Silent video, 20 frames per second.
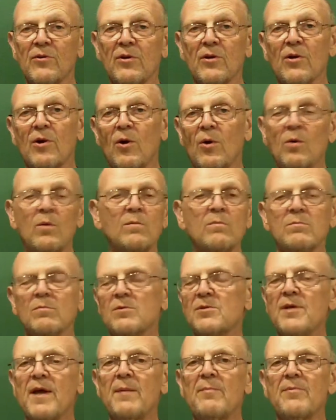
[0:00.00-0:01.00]
third hole,
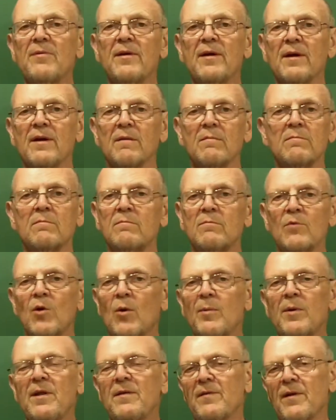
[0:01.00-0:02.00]
same thing.
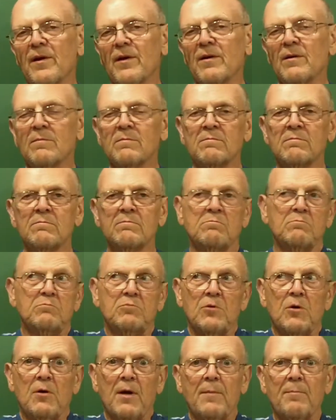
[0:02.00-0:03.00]
Nobody there,
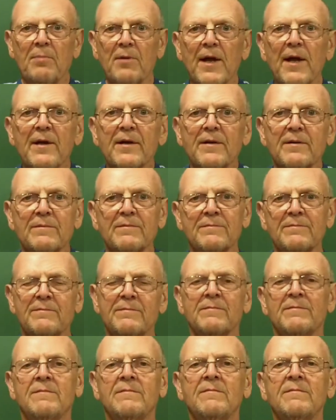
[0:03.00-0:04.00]
so I played it.
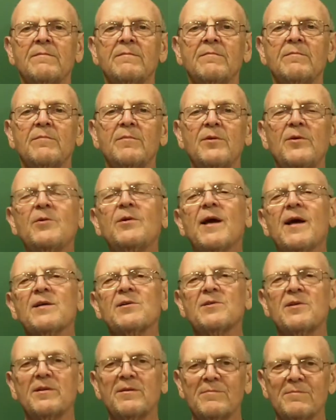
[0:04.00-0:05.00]
You
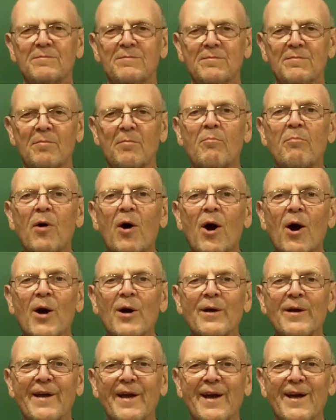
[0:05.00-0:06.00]
guessed it,
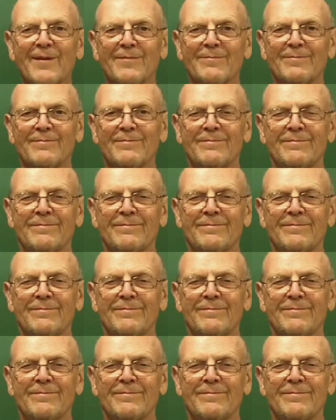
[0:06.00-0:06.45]
parred again.